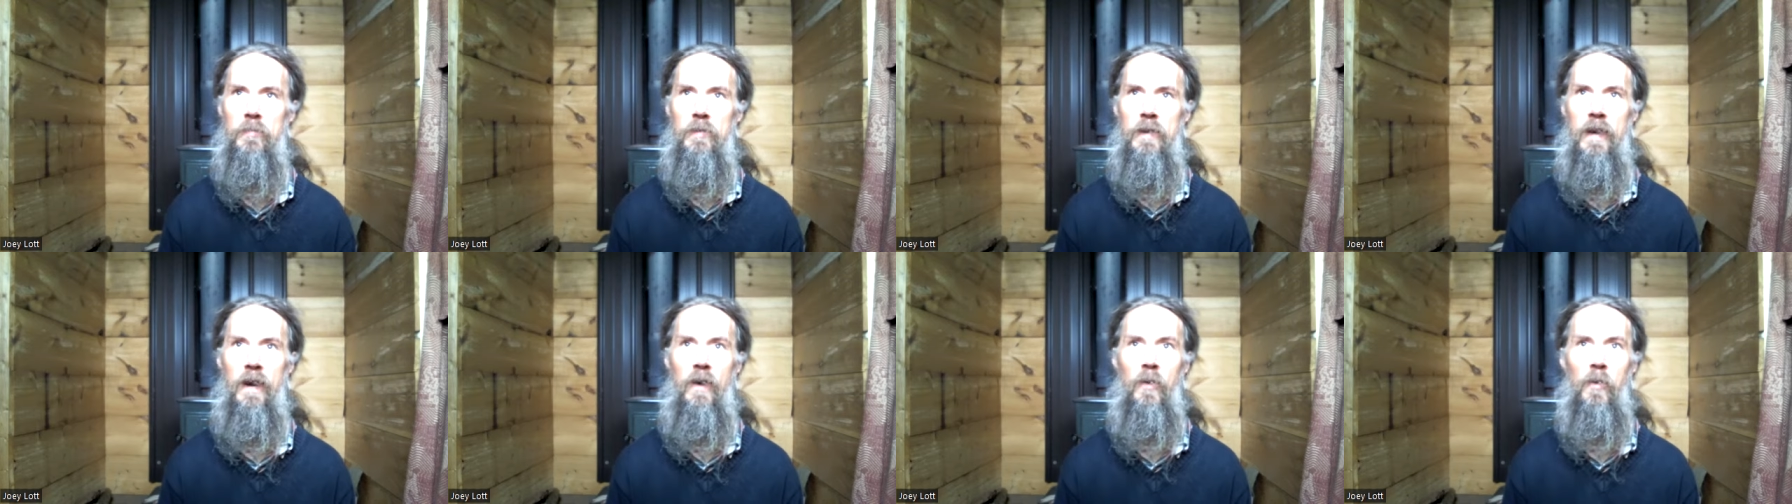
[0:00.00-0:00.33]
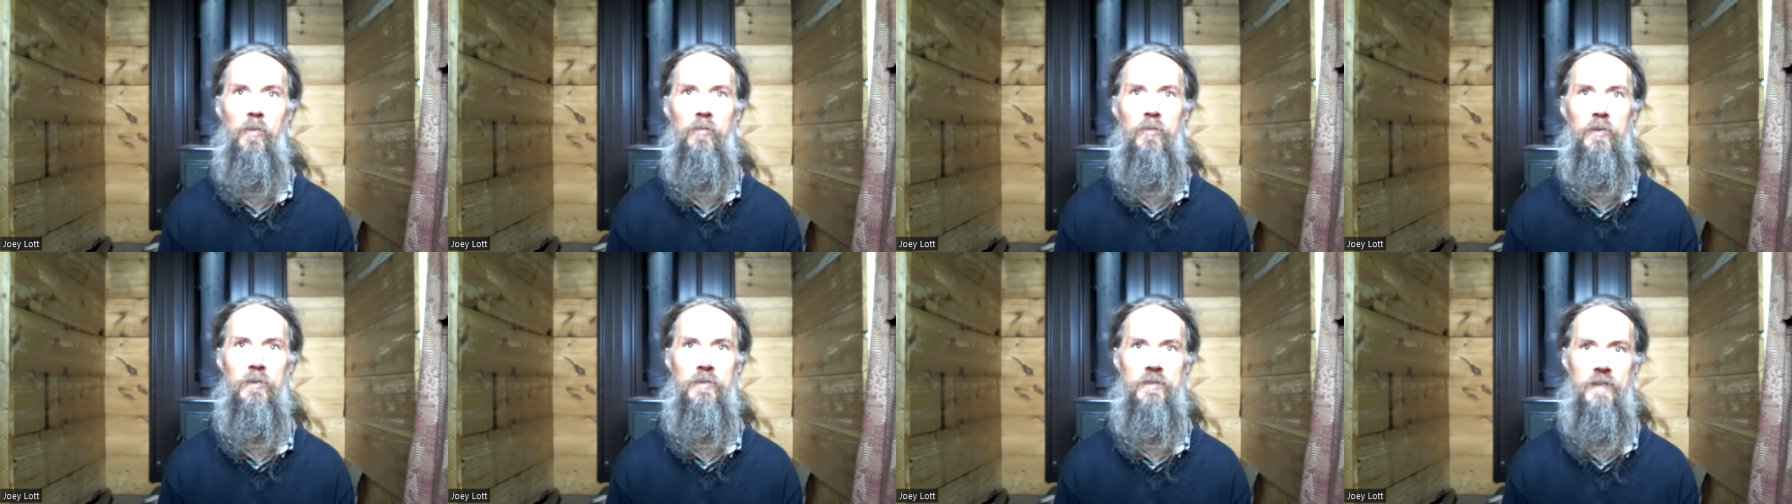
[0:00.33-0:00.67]

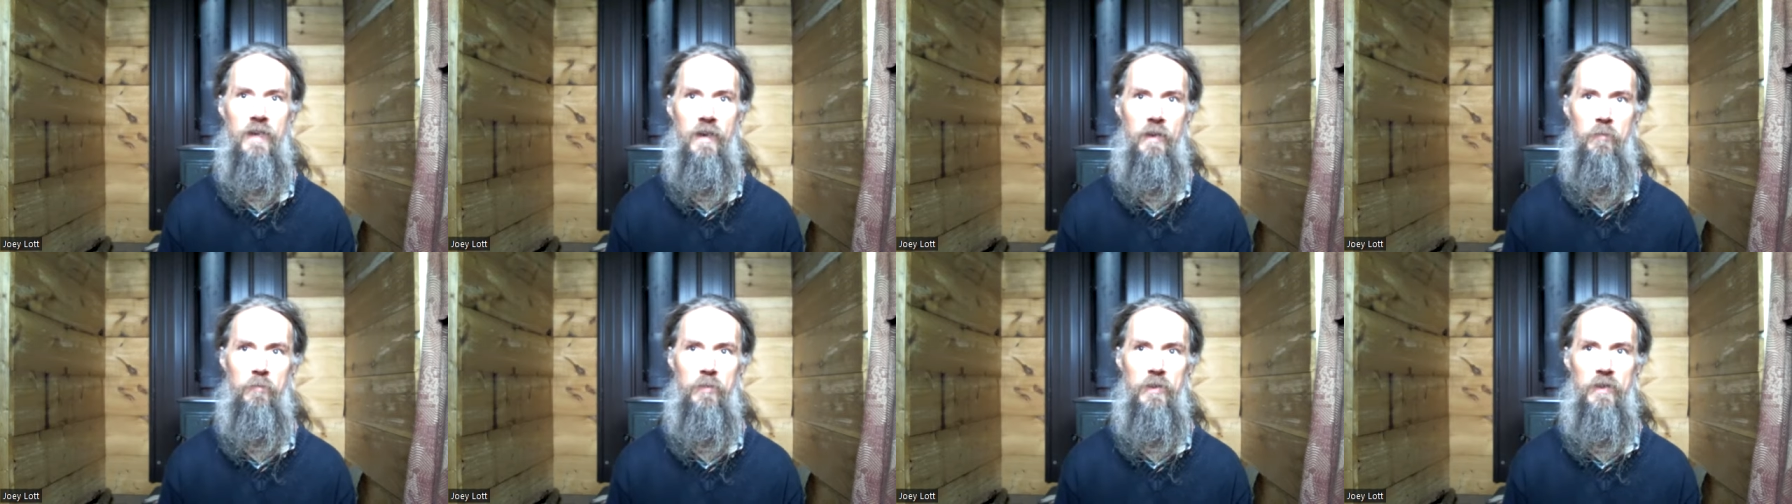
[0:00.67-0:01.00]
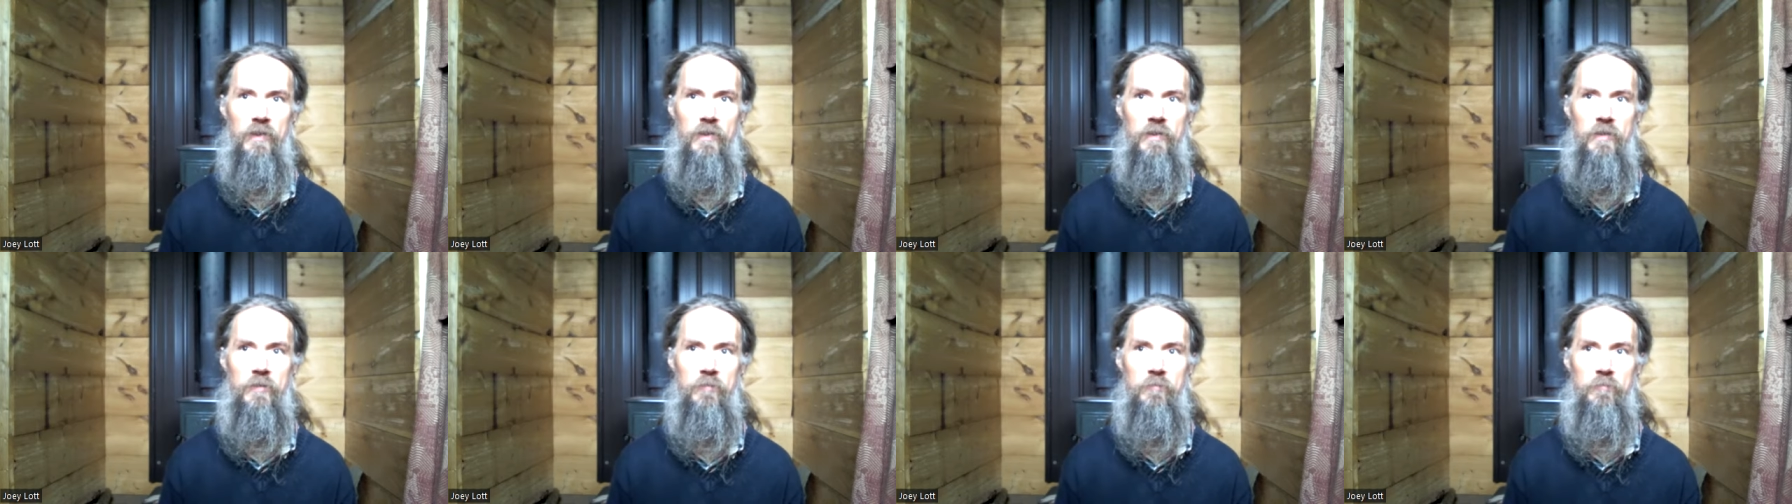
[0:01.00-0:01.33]
powerful
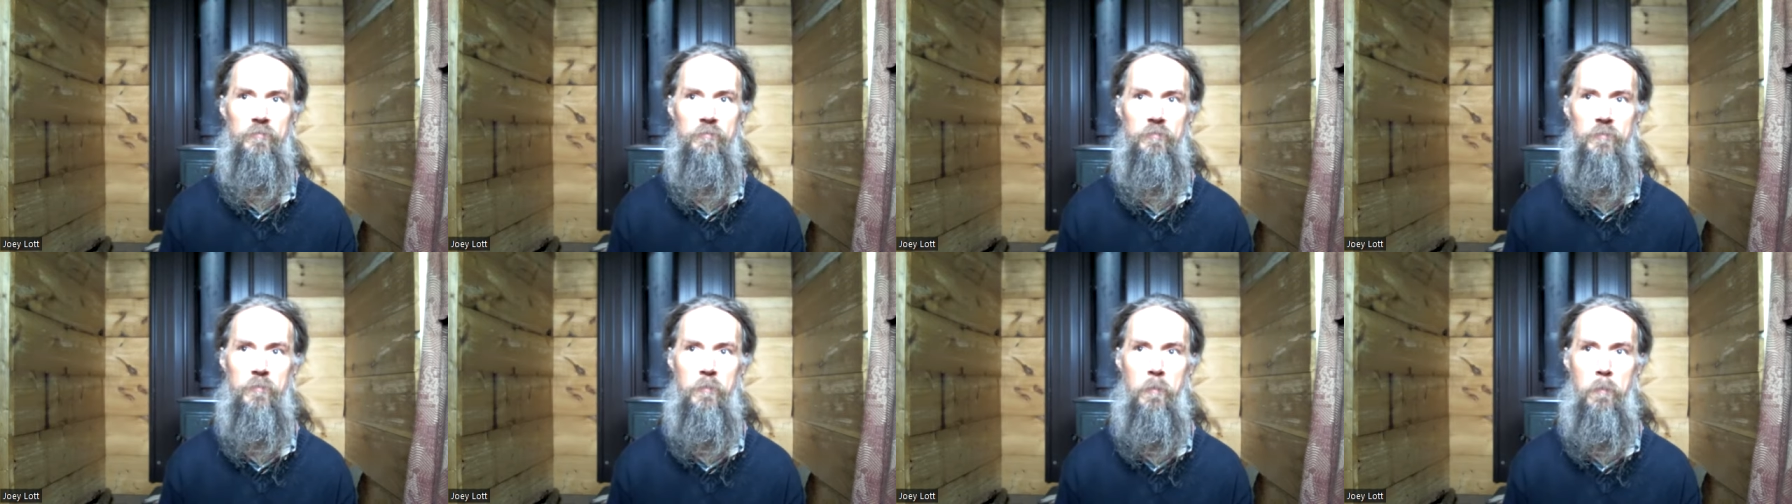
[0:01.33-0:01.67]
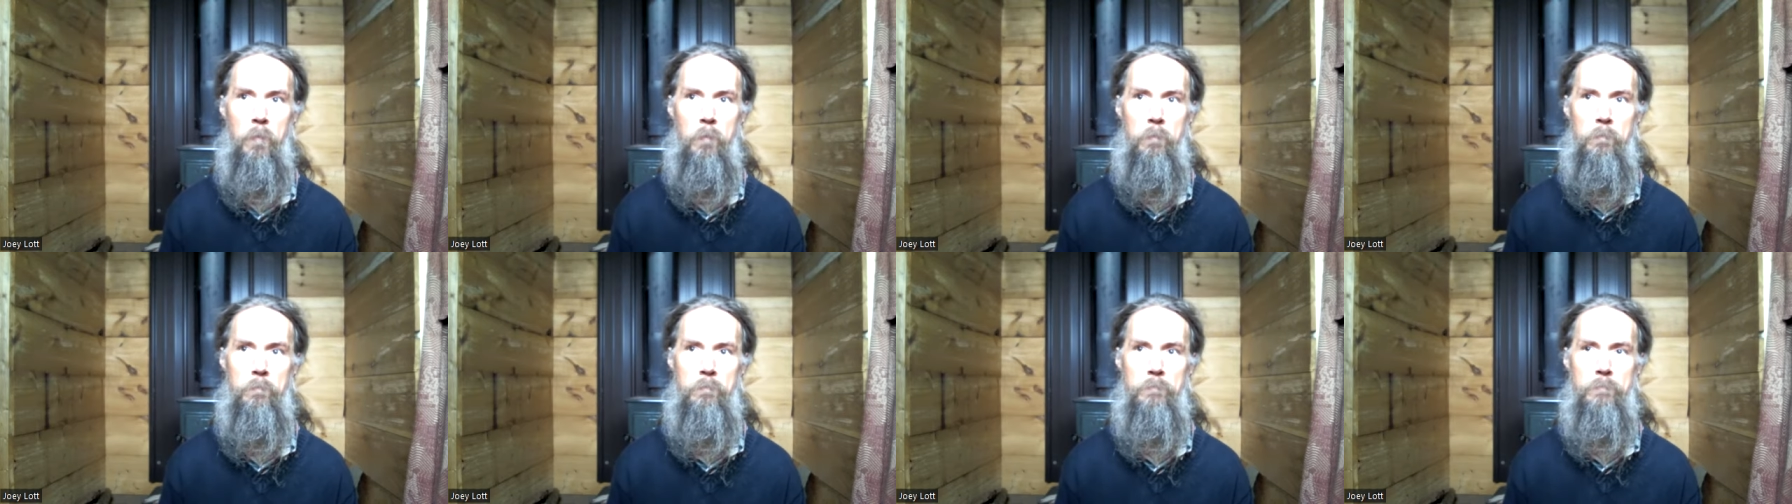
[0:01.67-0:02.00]
topic
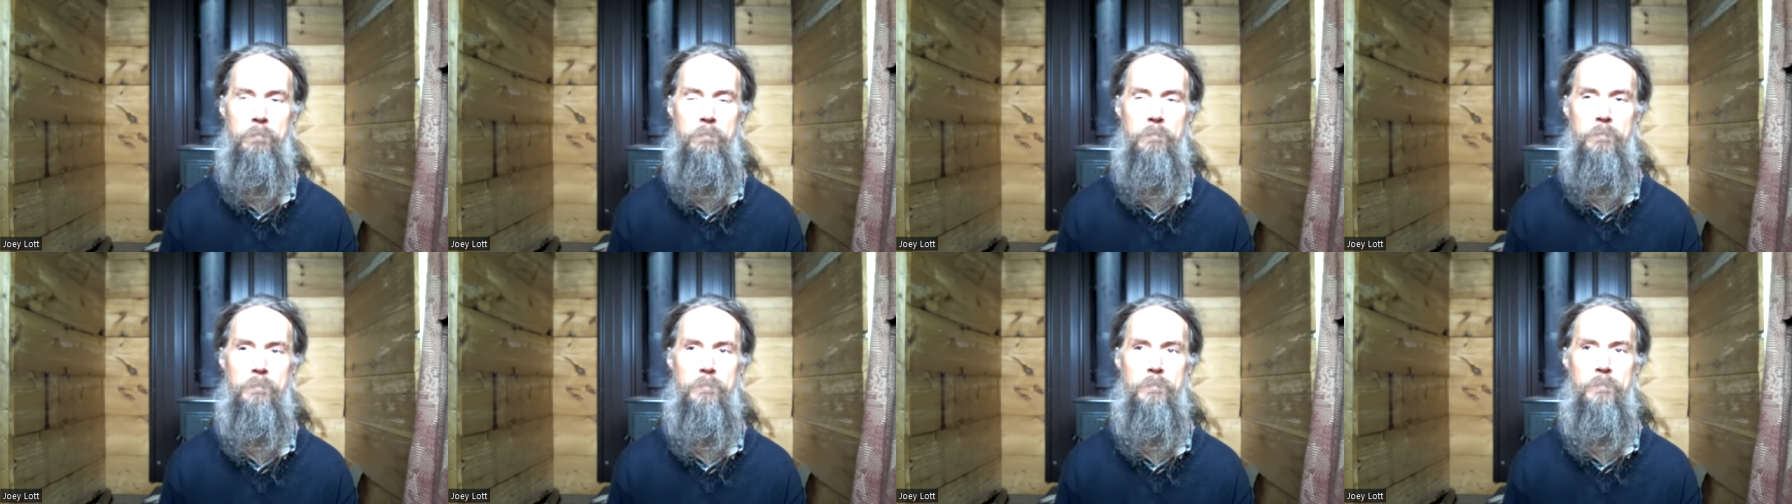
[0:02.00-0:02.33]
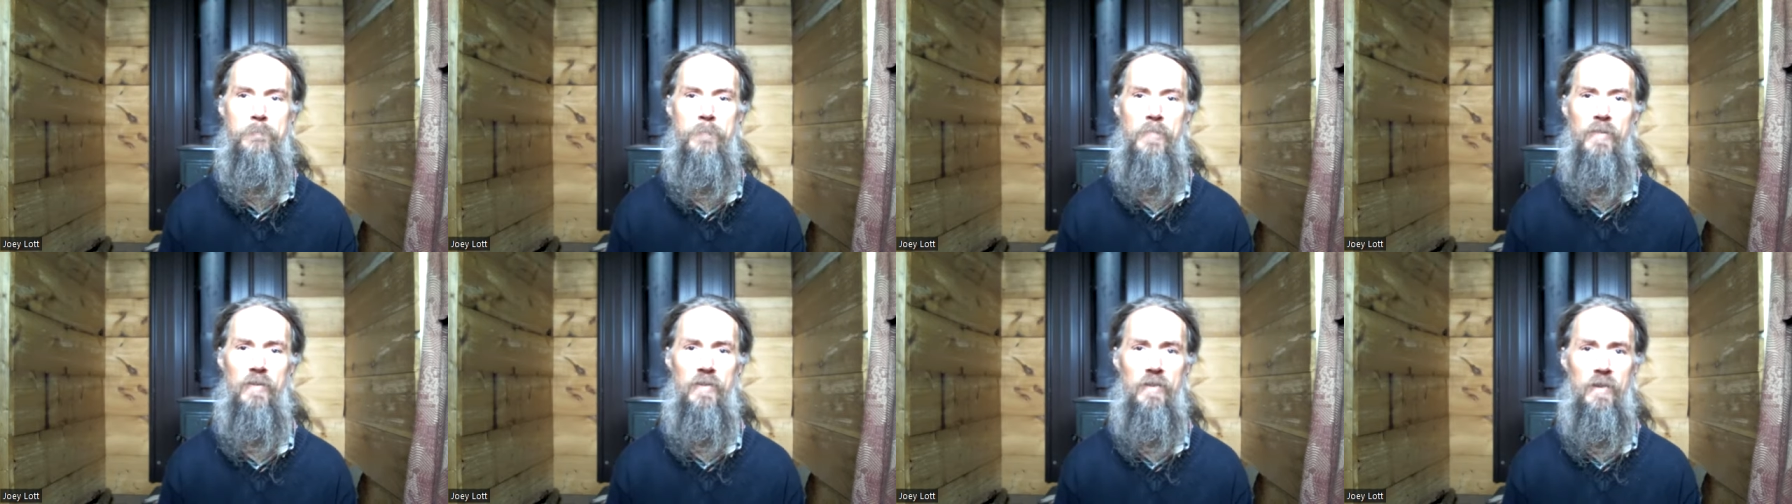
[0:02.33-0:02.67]

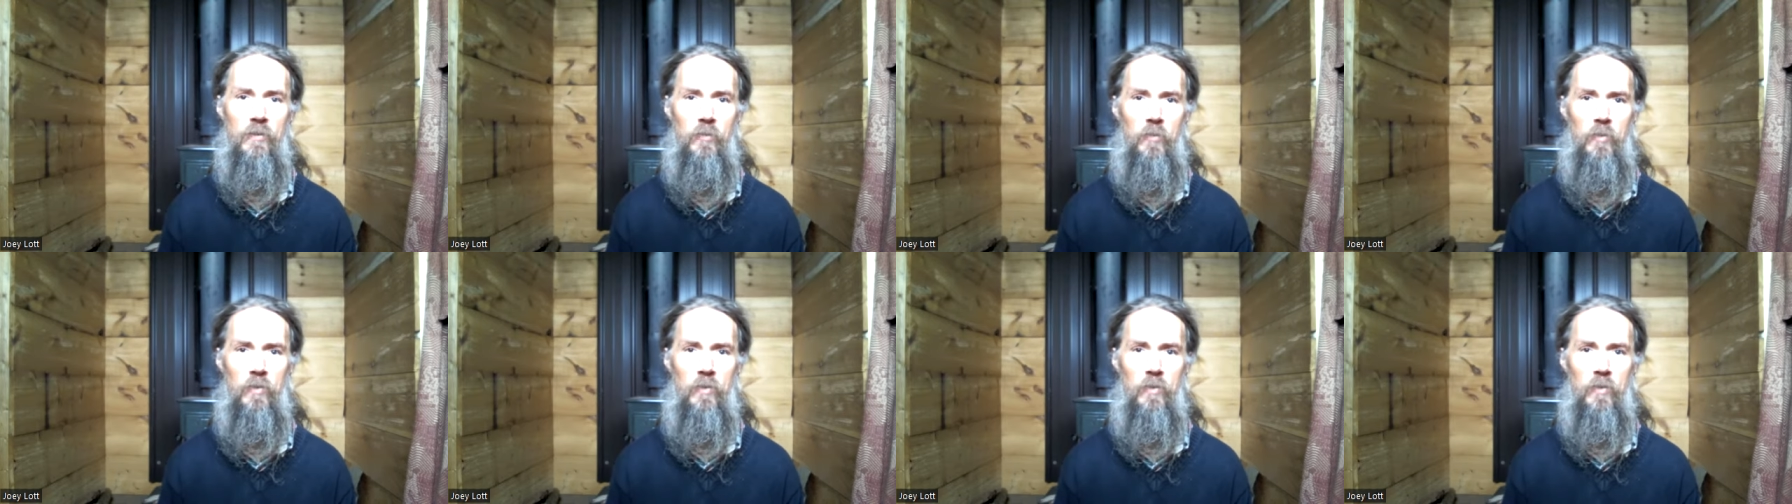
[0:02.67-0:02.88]
that